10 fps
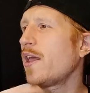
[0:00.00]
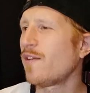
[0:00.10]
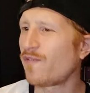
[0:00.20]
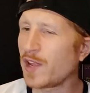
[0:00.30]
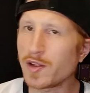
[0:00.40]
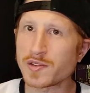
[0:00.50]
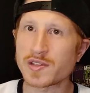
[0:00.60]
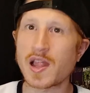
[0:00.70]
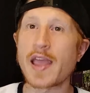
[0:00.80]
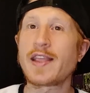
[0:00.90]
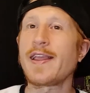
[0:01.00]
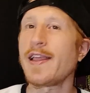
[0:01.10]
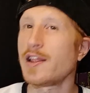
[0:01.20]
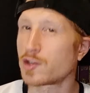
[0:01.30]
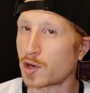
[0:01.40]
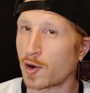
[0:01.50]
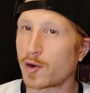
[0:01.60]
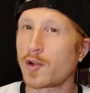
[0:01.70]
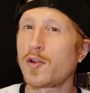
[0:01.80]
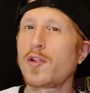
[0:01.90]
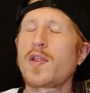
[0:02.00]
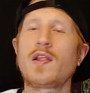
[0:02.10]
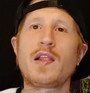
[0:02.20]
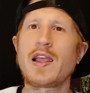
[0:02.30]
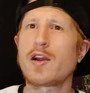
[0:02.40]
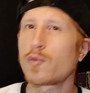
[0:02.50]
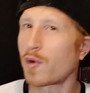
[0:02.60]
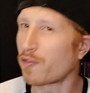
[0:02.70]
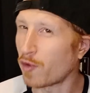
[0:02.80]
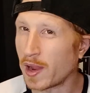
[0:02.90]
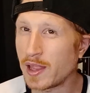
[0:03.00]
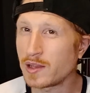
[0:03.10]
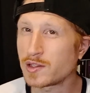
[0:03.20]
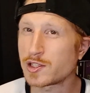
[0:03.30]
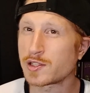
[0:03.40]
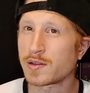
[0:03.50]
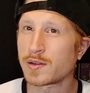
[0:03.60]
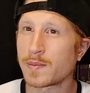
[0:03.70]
it feels like internal layered refrains